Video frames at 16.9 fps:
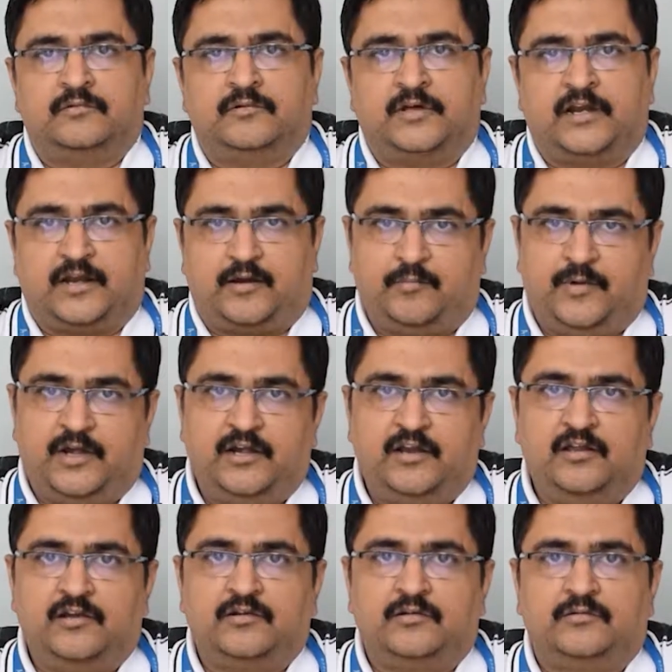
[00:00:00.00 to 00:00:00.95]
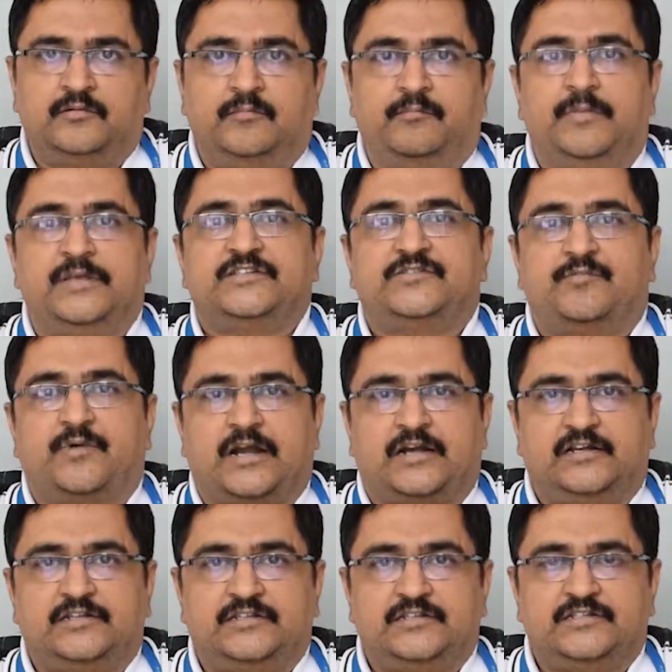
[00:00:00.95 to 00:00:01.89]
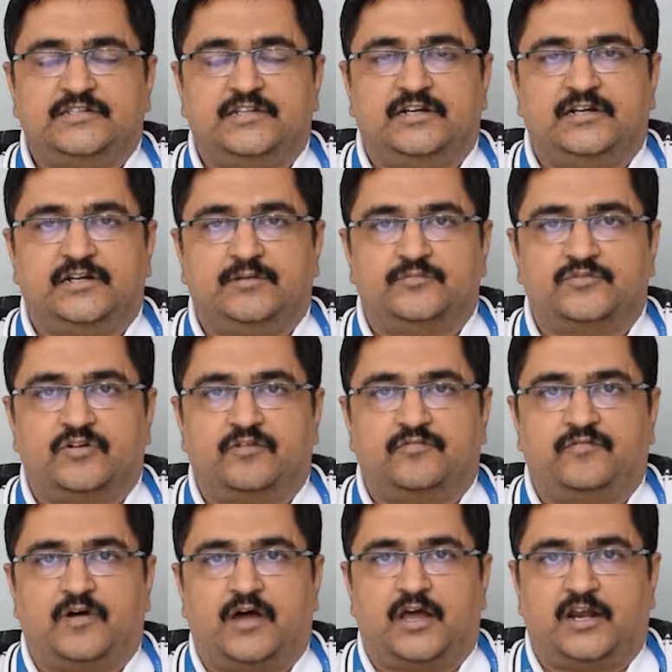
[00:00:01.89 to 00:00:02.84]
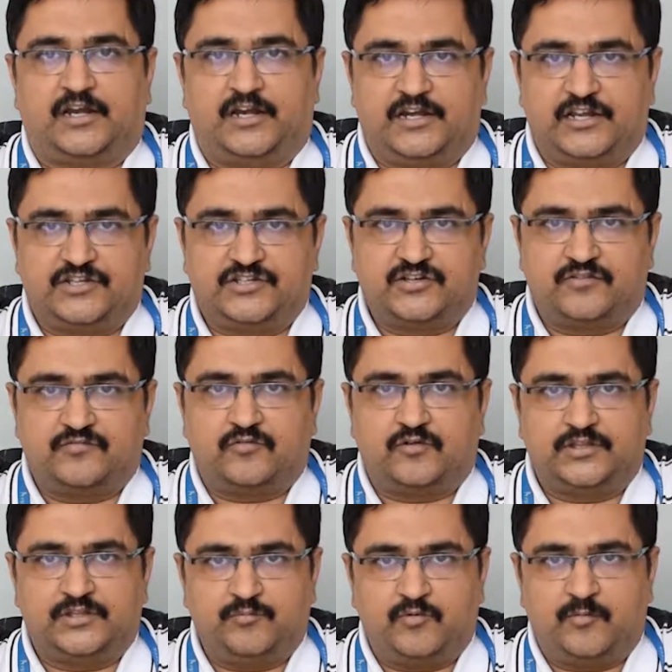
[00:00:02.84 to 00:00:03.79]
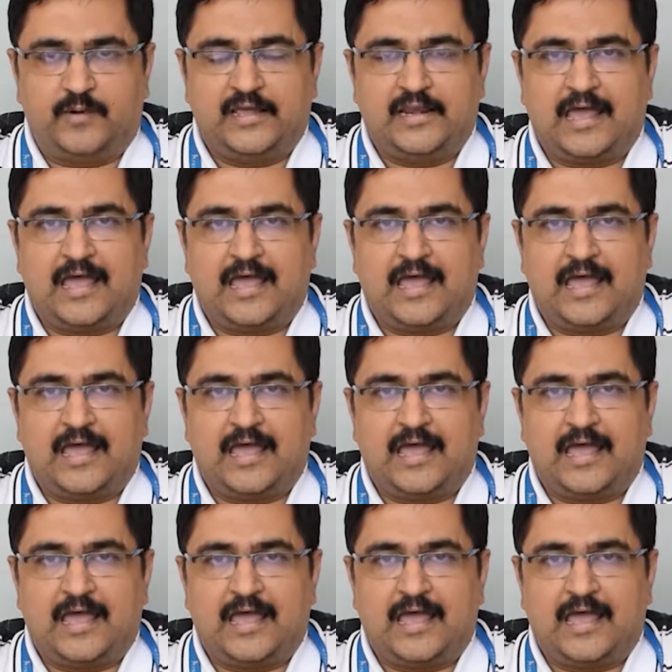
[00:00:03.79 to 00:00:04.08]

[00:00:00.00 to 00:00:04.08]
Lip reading: recommend best practices in terms of architecture for the mobile